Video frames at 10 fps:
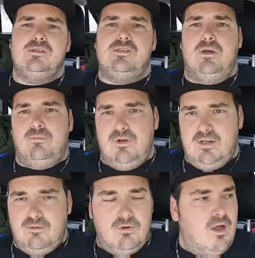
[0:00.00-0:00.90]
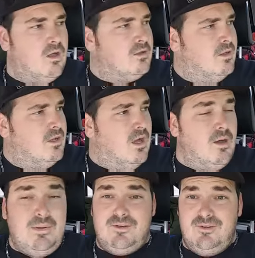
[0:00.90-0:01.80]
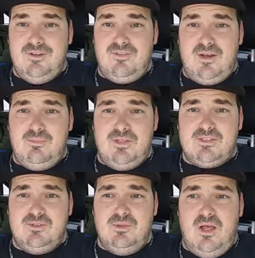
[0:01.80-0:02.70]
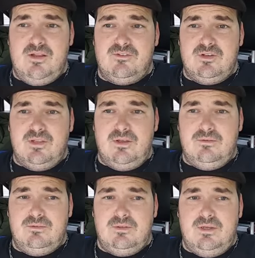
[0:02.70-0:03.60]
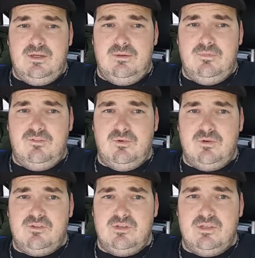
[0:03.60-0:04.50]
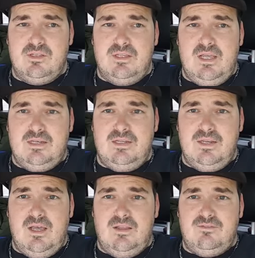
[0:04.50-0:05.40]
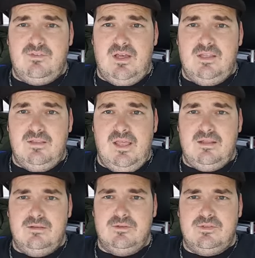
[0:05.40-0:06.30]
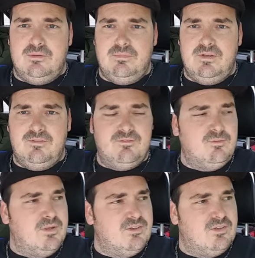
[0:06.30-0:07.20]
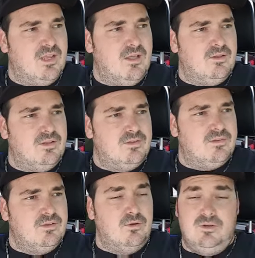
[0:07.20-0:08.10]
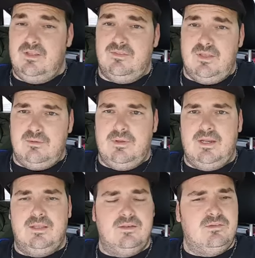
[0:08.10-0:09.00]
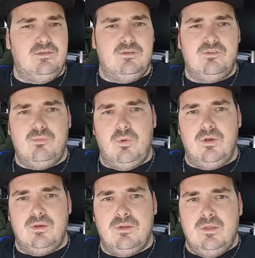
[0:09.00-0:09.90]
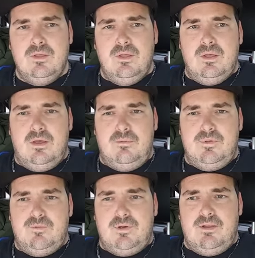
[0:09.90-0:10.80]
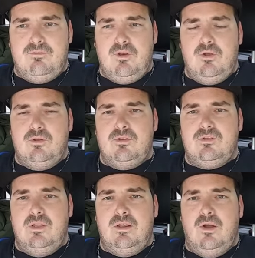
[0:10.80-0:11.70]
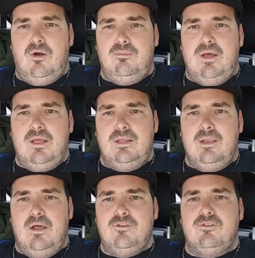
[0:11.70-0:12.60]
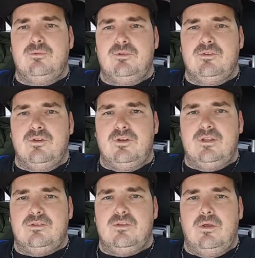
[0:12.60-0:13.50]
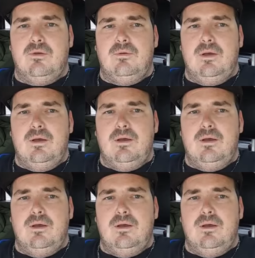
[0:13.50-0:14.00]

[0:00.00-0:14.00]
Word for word: So I'm ready to rock. I do need to find a place to do laundry, though. Unfortunately, I did not find that little tidbit of information out until, or didn't think about it until this morning, and when I noticed that all my laundry was dirty. So,